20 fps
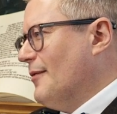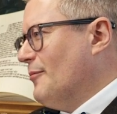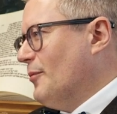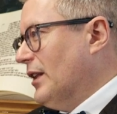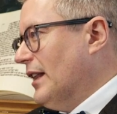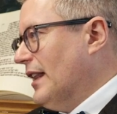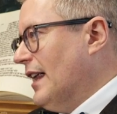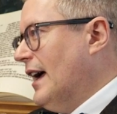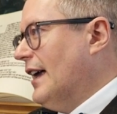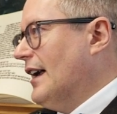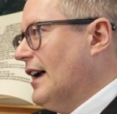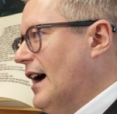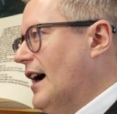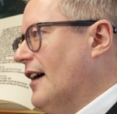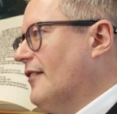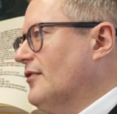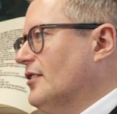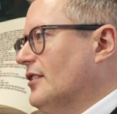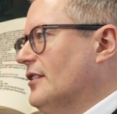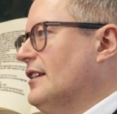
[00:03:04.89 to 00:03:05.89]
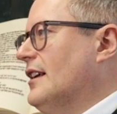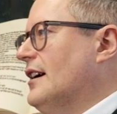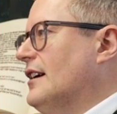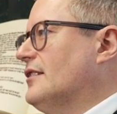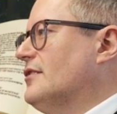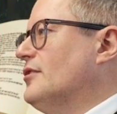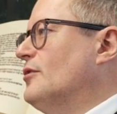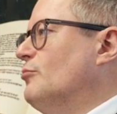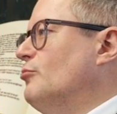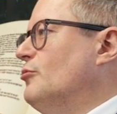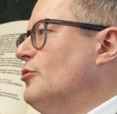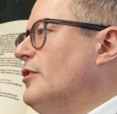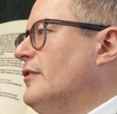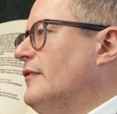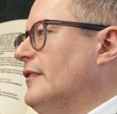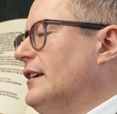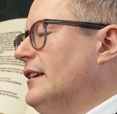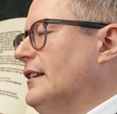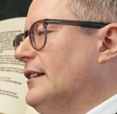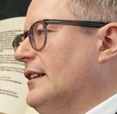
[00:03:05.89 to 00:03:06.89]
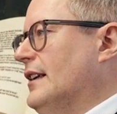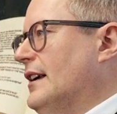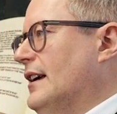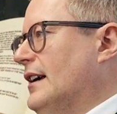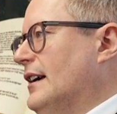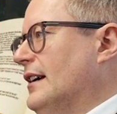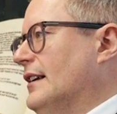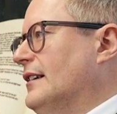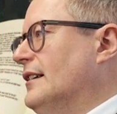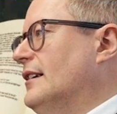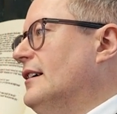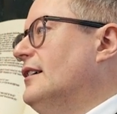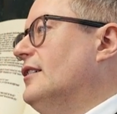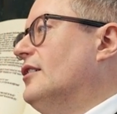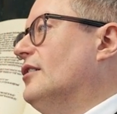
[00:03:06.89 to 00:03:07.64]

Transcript: But then after that, you're moving then